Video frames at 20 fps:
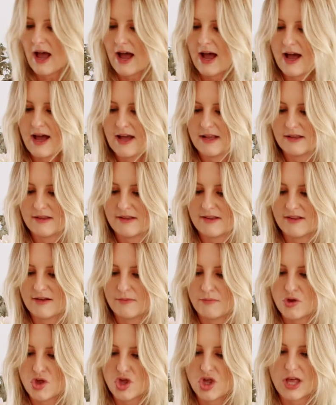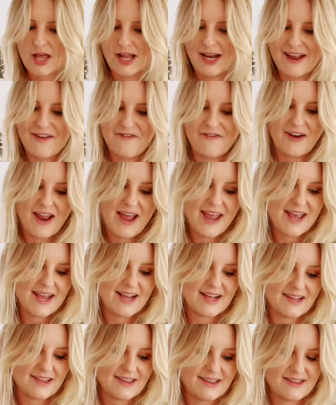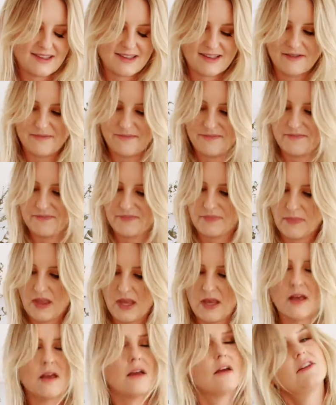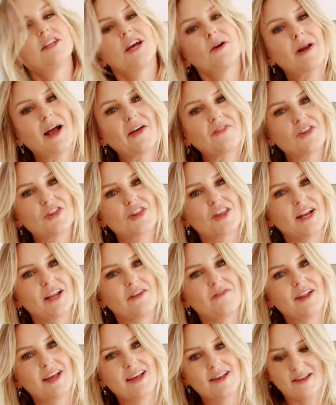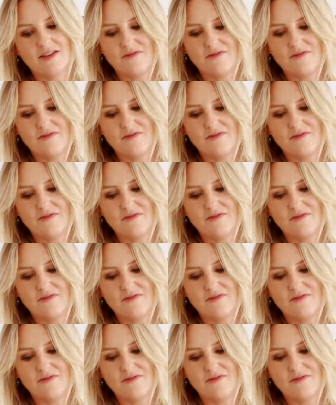and some chili flakes. Don't add the chili flakes